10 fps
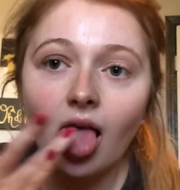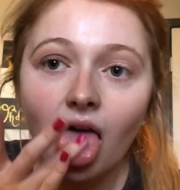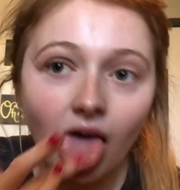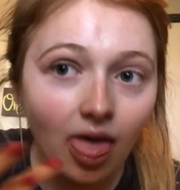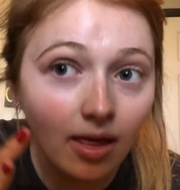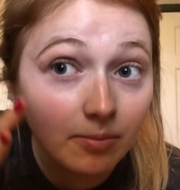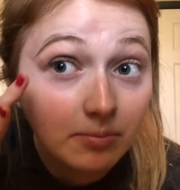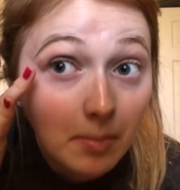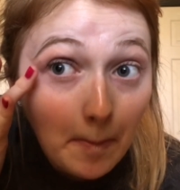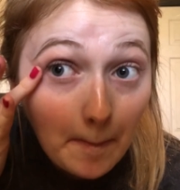
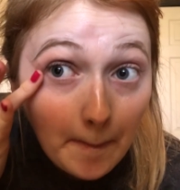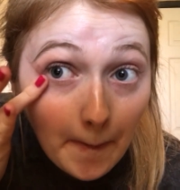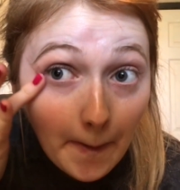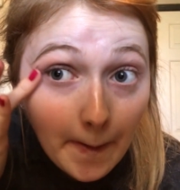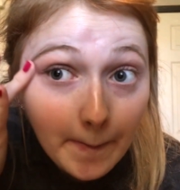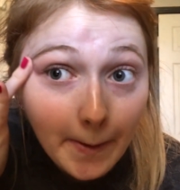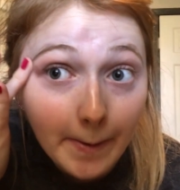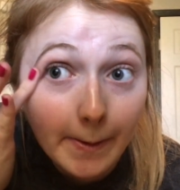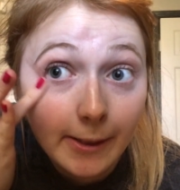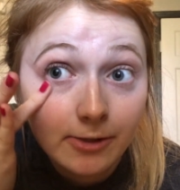I'm
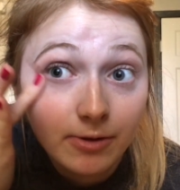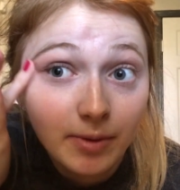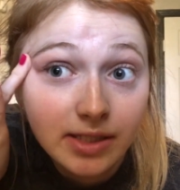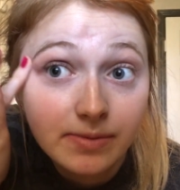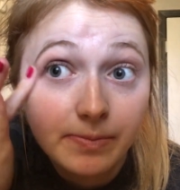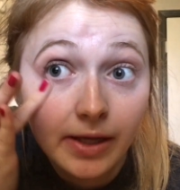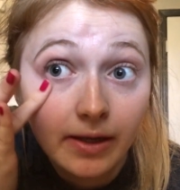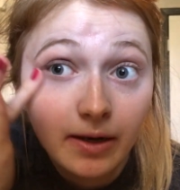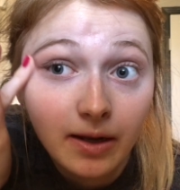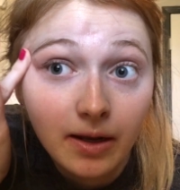wiping this with my spit.